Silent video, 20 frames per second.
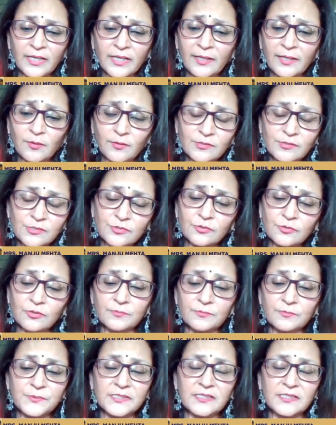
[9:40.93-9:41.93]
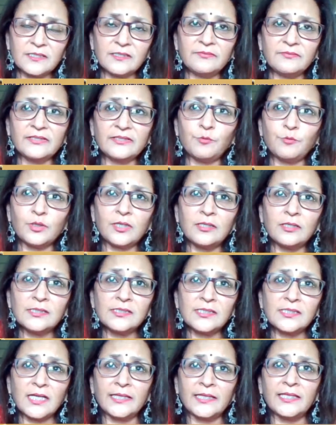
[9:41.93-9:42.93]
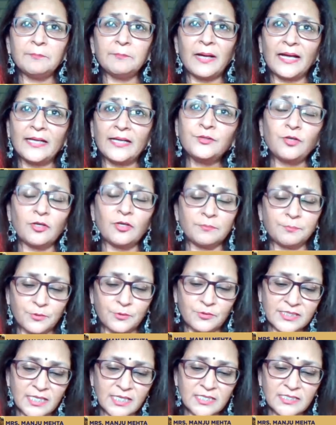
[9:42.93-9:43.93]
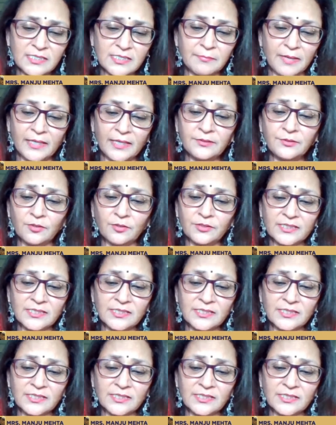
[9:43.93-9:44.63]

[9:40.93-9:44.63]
what I also observe and what else I think my thought process and my thought is